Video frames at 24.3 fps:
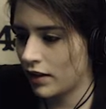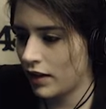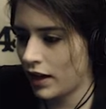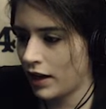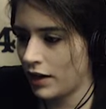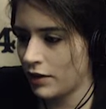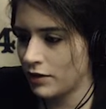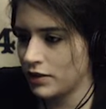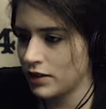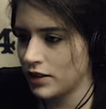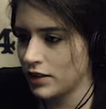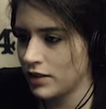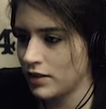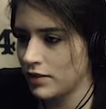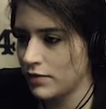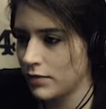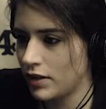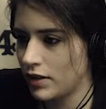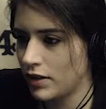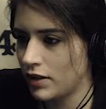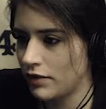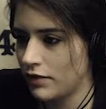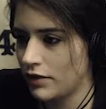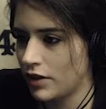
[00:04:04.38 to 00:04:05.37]
Out in the
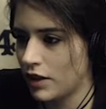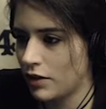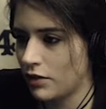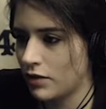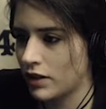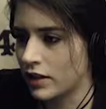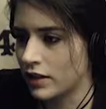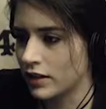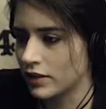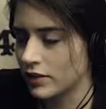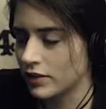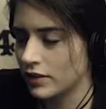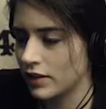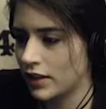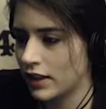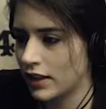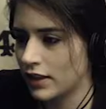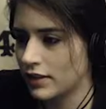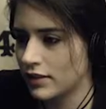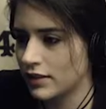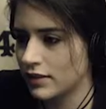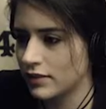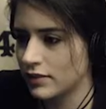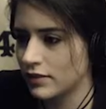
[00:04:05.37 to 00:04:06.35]
middle of nowhere. So
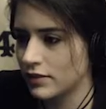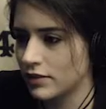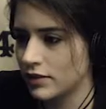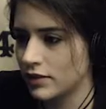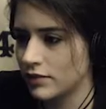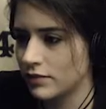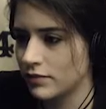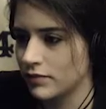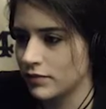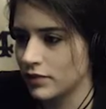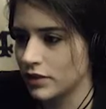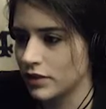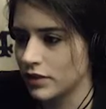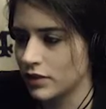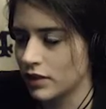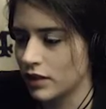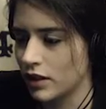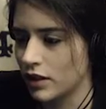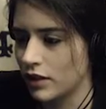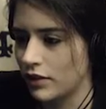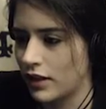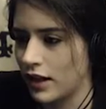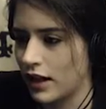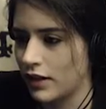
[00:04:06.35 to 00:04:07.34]
let's,
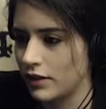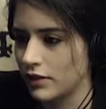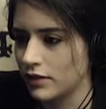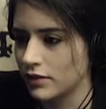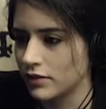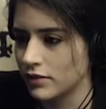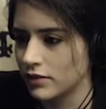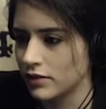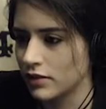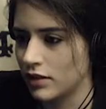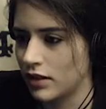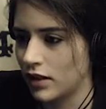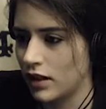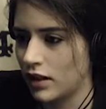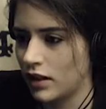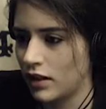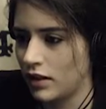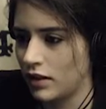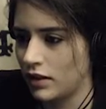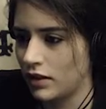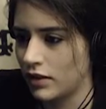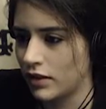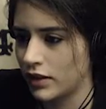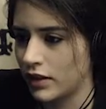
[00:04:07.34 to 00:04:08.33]
go around.
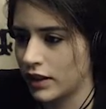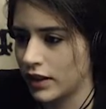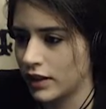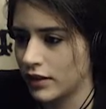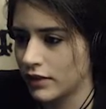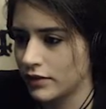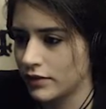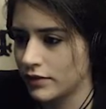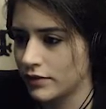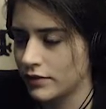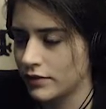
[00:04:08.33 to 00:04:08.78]
Oh, lordy.